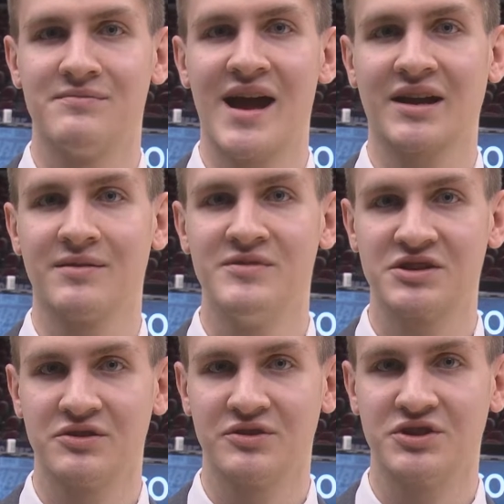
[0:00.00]
MAC
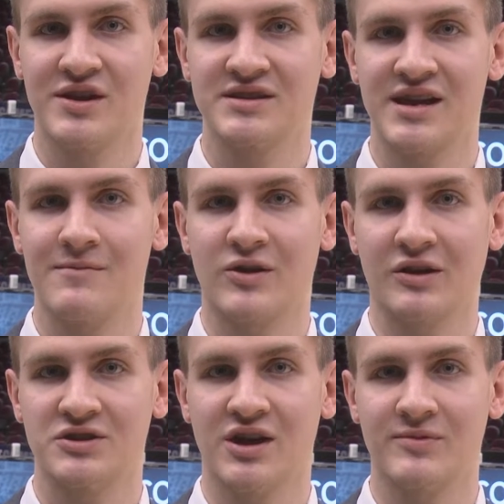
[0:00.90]
Commissioner Jon
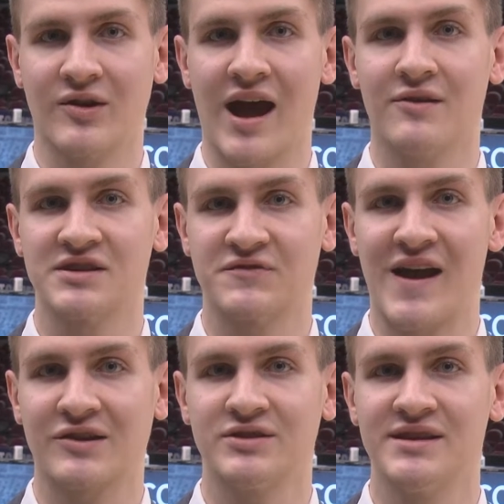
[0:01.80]
Steinbrecher talked about how this
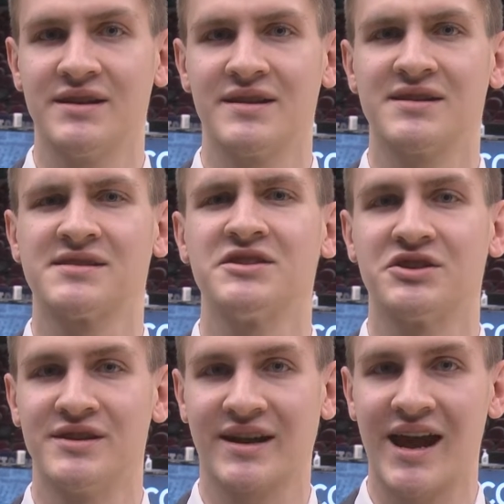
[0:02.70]
factored into the
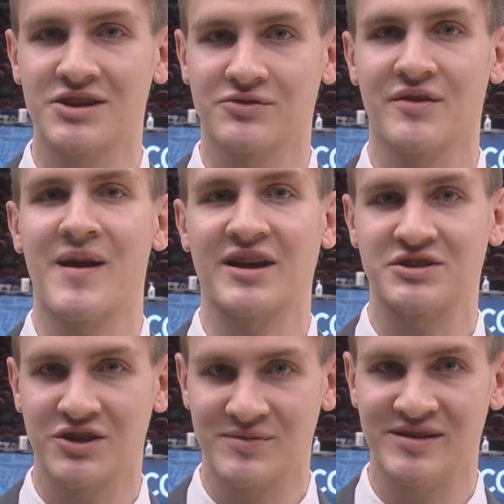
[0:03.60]
decision to cancel the MAC
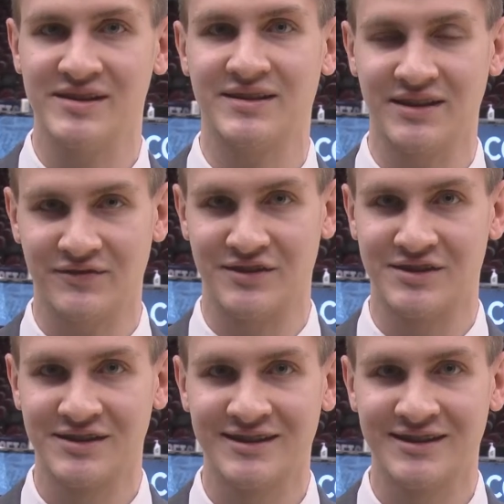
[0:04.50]
tournament in Cleveland.